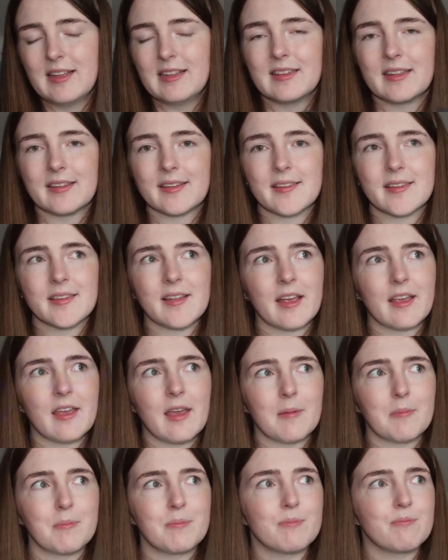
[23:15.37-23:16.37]
This is like
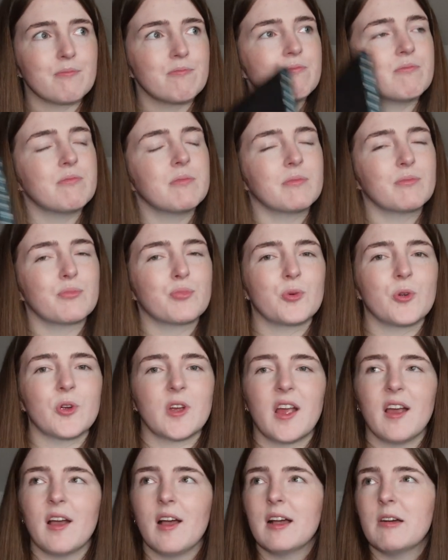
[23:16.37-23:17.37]
a
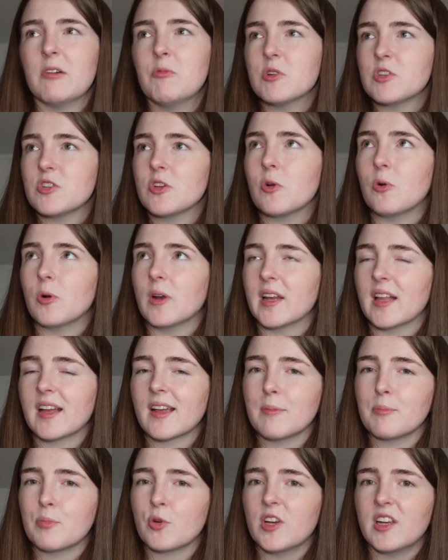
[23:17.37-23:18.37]
like
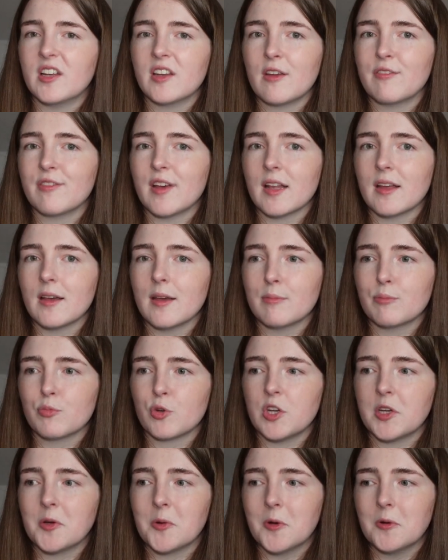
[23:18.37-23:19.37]
a pre-novella,
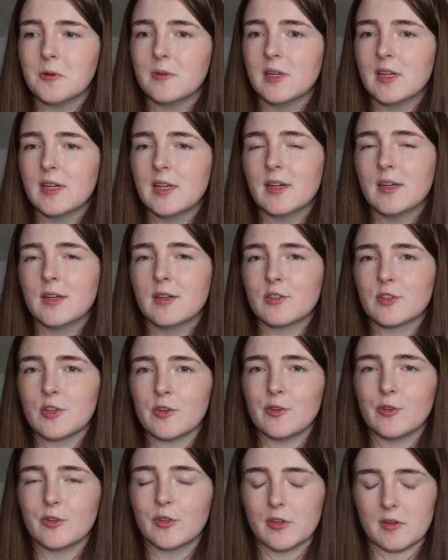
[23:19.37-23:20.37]
prequel
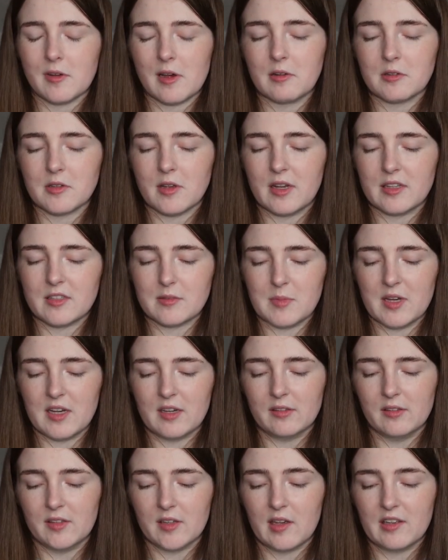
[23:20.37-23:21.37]
to Good Girl's Guide to
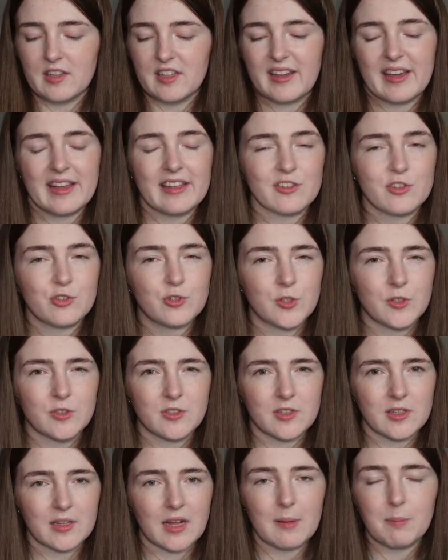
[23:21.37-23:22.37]
Murder. You get
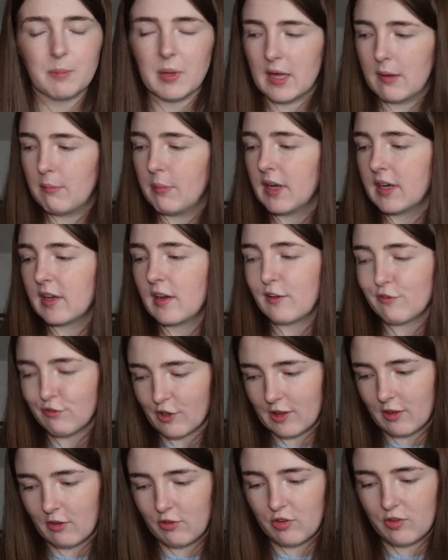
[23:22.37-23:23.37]
introduced to like Pip and her
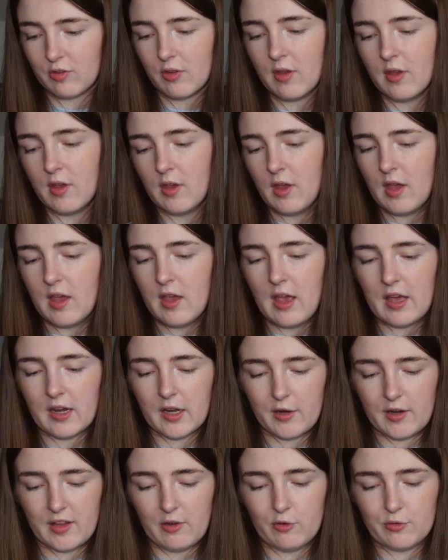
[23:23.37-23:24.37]
friends and
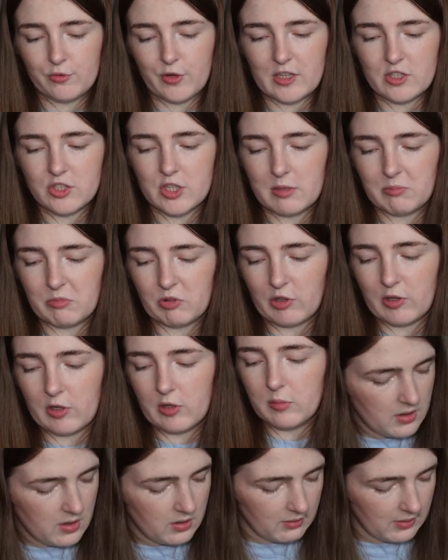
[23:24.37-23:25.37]
her little friendship
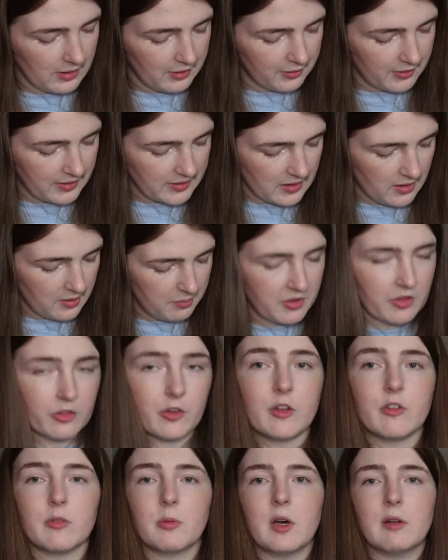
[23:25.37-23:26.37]
group. Oh, I already opened
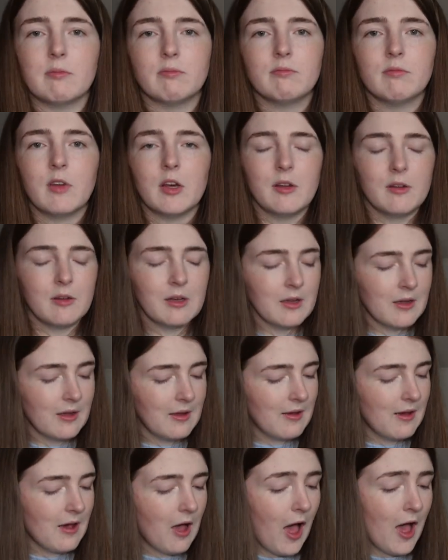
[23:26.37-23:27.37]
this one.
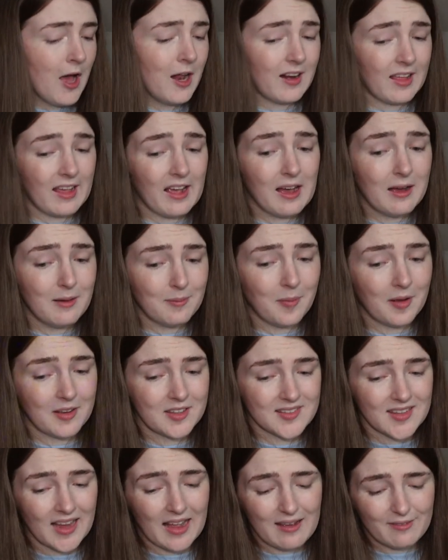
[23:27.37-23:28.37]
Earlier, I
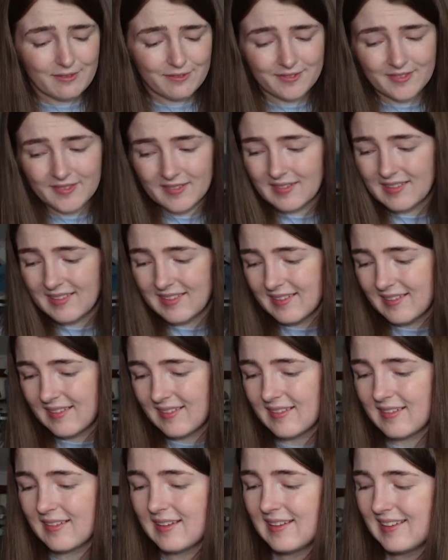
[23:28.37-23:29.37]
must have.
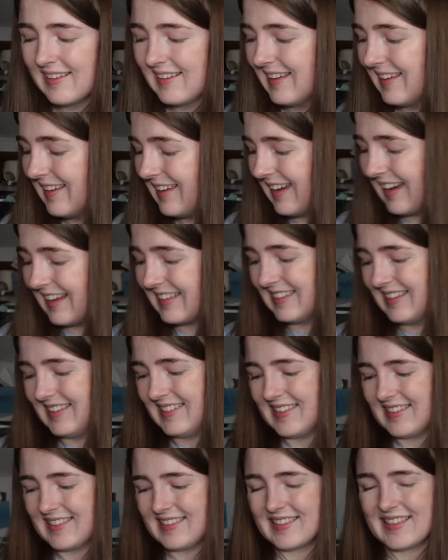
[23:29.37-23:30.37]
And
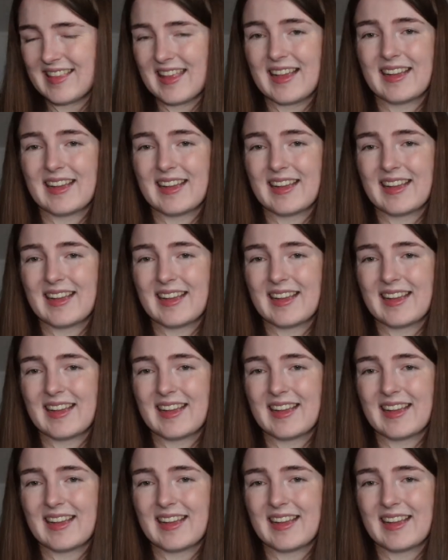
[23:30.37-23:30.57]
this is the